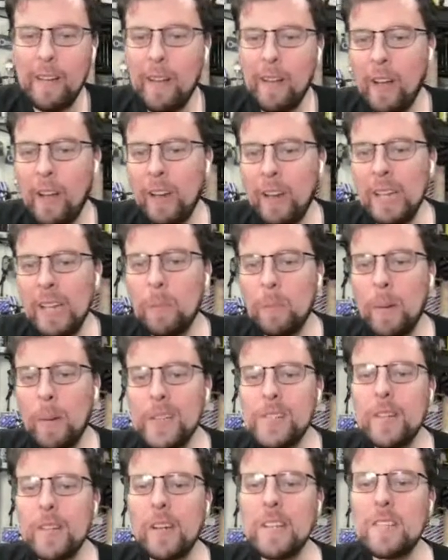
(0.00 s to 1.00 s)
Ollie, you
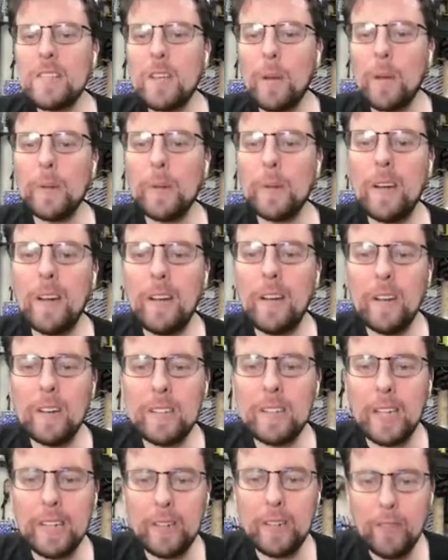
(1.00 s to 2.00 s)
passed a nice comment earlier.
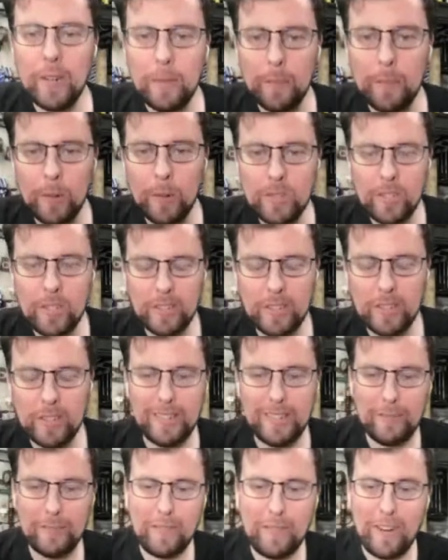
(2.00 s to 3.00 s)
Thank you very much.
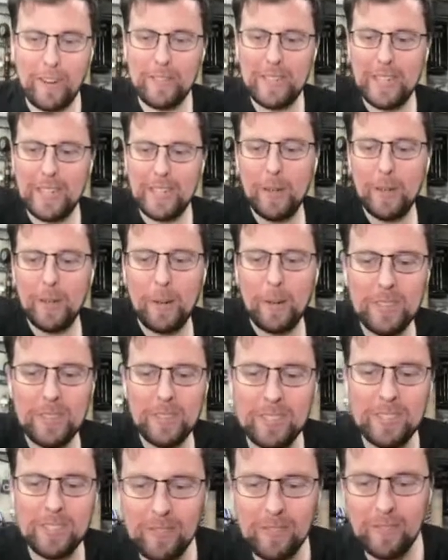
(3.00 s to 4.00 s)
You followed the
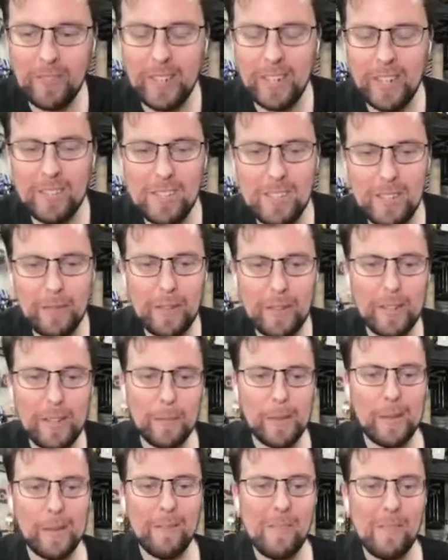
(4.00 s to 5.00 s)
Gearbox videos and you found them
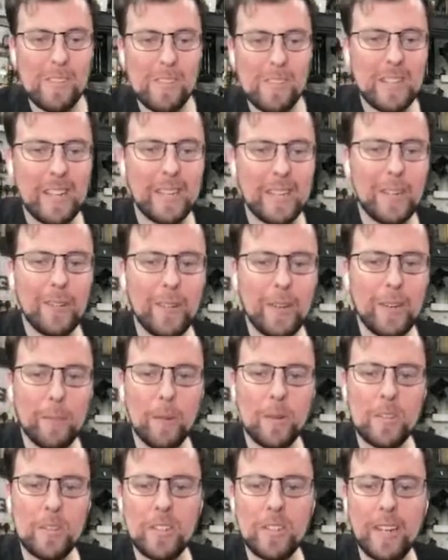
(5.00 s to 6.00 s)
helpful. So thank you very much.